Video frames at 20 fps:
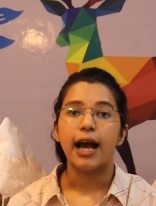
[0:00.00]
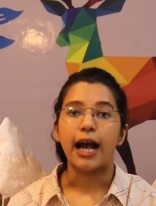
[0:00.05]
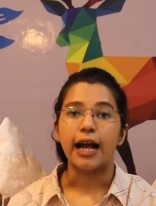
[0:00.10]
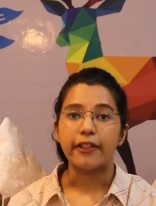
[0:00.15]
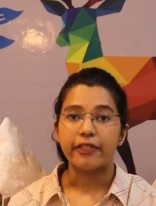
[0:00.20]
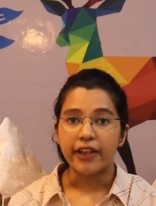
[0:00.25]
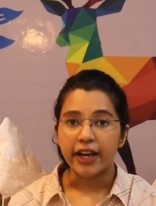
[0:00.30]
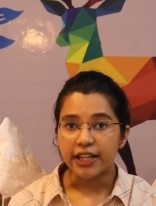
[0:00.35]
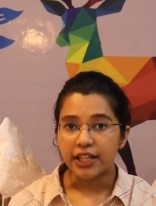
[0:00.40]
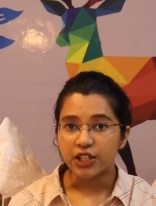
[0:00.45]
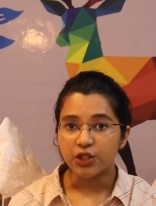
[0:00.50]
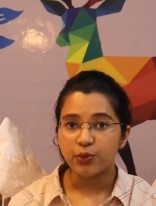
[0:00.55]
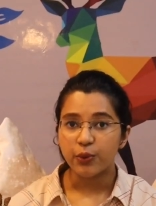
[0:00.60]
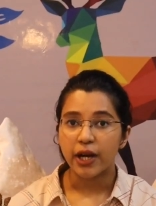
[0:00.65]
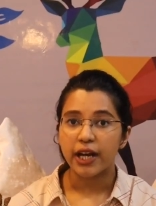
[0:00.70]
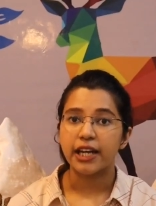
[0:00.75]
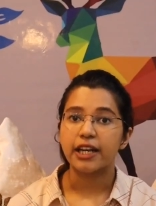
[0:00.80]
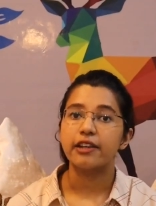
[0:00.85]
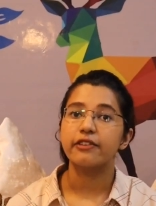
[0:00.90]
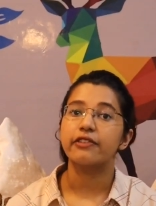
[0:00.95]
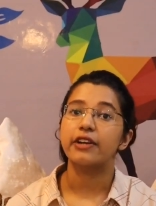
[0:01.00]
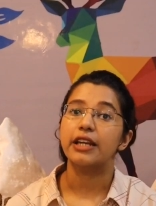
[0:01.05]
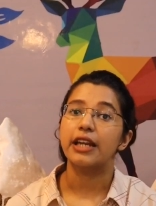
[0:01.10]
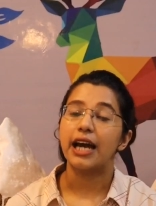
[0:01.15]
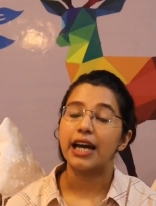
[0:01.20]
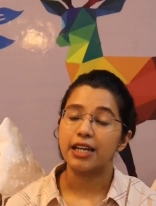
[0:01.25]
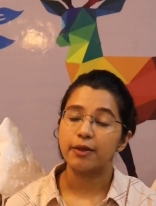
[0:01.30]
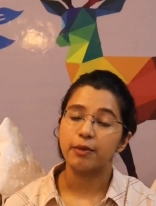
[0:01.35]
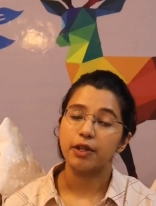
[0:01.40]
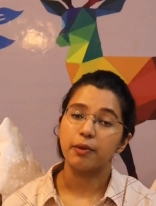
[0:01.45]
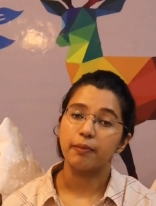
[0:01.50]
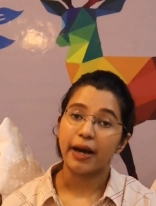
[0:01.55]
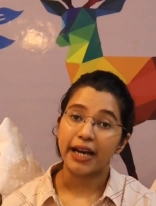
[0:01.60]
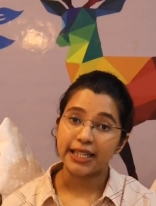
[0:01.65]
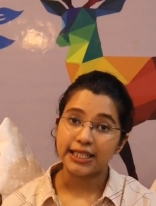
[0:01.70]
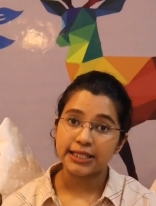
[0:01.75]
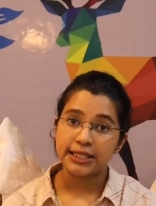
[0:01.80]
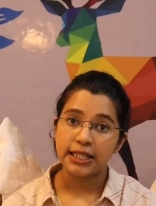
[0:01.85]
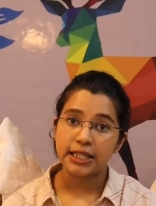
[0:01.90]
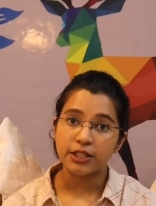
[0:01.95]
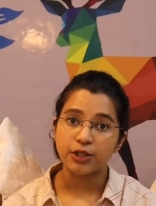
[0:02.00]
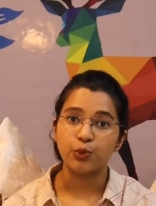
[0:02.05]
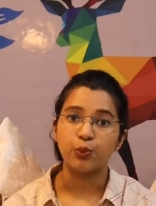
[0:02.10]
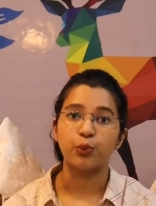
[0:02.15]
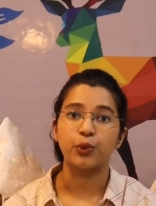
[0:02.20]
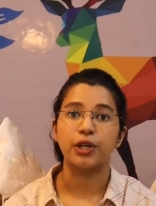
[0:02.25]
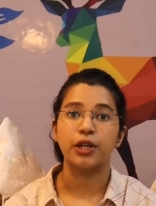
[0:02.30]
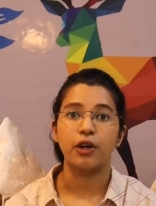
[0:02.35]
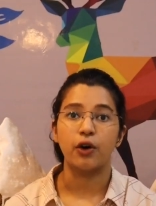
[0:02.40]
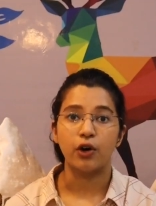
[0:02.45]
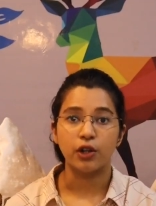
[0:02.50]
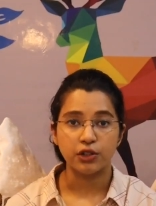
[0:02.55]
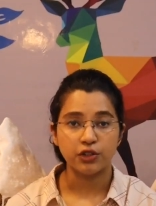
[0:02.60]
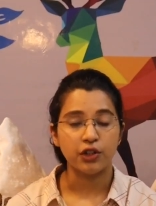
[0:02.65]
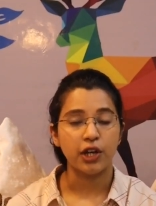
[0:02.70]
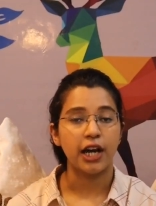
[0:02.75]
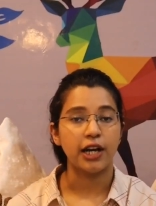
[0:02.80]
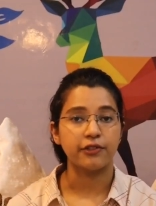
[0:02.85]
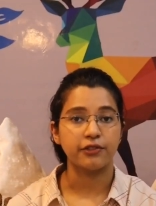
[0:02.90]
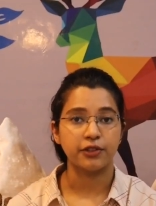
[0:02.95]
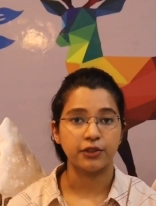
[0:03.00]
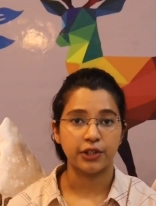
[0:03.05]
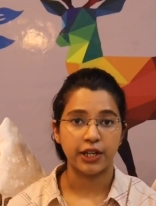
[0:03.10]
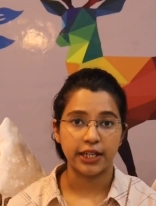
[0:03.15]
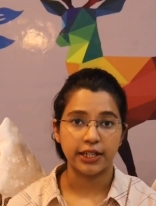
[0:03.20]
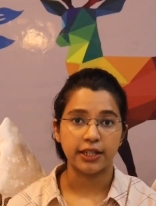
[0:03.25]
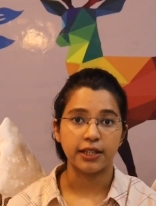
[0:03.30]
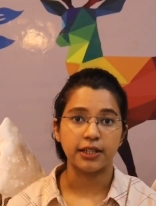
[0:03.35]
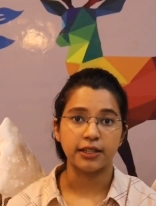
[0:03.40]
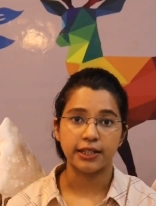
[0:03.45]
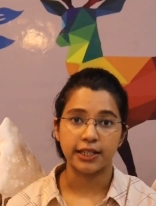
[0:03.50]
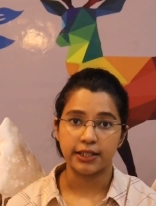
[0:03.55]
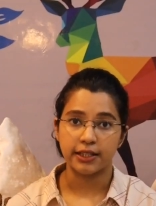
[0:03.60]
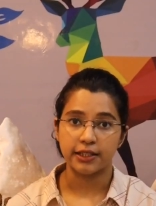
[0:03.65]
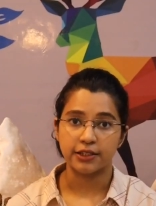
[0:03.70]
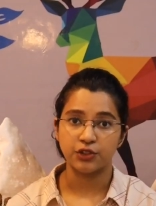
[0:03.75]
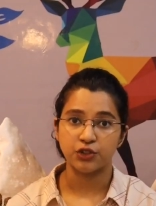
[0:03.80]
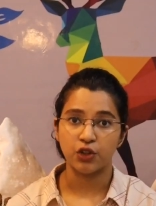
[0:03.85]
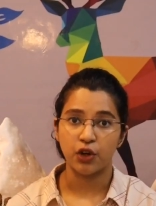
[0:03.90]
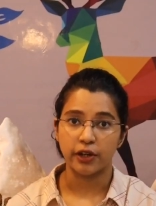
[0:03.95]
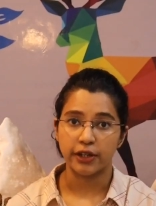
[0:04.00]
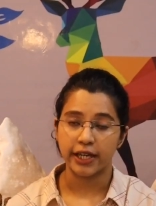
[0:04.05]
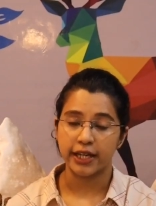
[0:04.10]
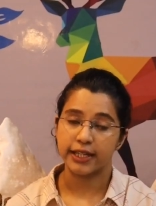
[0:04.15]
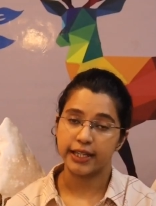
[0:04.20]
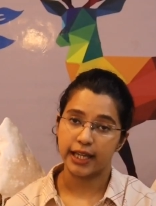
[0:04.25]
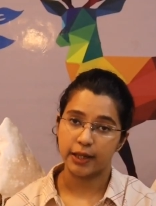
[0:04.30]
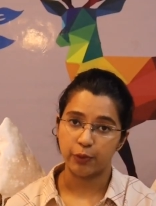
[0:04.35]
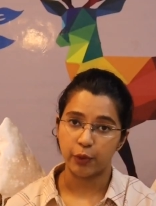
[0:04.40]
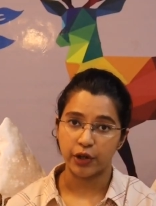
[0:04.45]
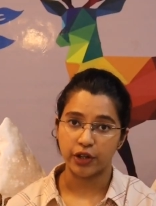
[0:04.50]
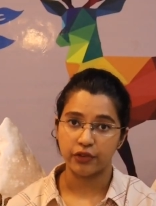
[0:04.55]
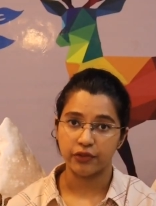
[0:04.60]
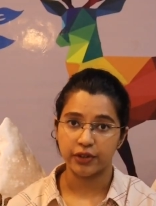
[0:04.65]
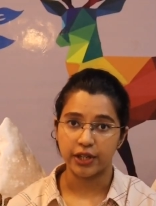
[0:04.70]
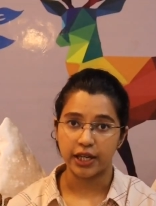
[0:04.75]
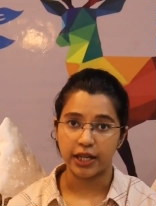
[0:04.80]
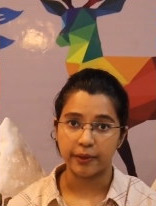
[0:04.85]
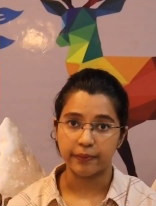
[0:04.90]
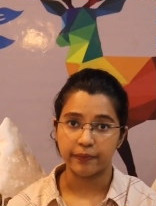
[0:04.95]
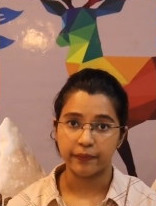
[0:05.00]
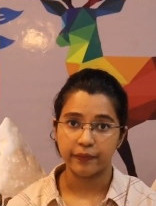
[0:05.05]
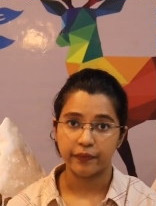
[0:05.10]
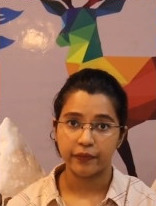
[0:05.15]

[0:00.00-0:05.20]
and that is why if an animal bites us, we also have to get tetanus shot at that point of time.